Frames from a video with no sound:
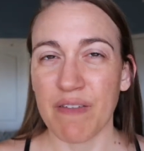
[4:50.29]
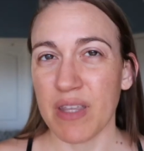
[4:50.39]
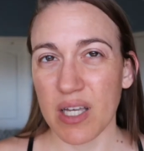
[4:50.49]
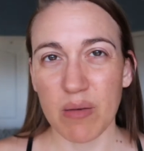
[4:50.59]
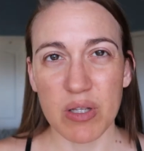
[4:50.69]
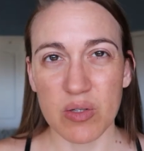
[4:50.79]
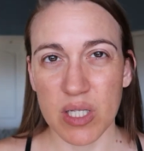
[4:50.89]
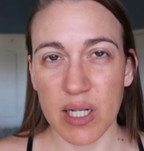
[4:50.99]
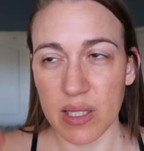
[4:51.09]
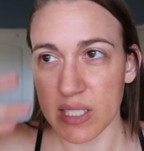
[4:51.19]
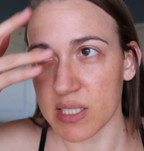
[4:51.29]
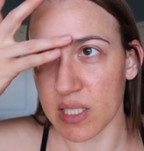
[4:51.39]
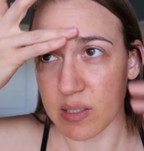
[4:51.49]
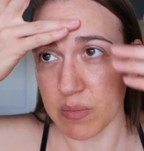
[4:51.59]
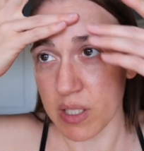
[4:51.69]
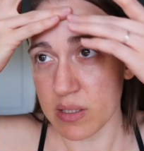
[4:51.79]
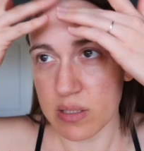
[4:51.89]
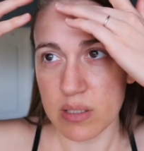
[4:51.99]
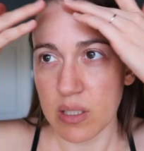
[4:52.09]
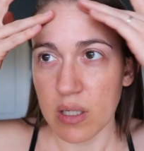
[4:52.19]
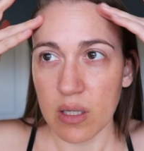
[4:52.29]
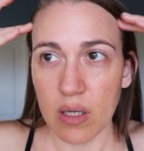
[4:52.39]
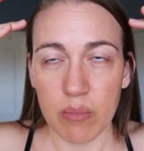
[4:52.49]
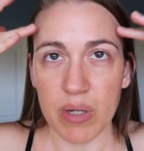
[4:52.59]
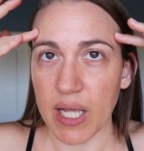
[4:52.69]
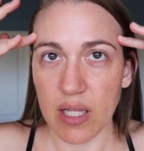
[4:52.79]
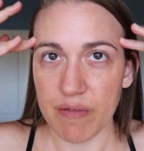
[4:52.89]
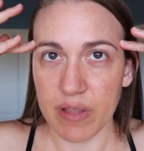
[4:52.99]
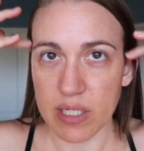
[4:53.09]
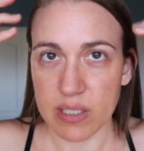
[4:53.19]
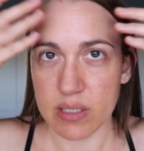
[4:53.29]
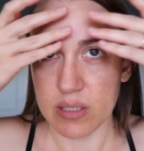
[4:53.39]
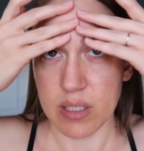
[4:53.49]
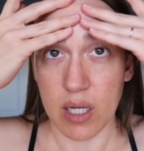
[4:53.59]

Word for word: I feel like I've been using it at least six months, but I love this.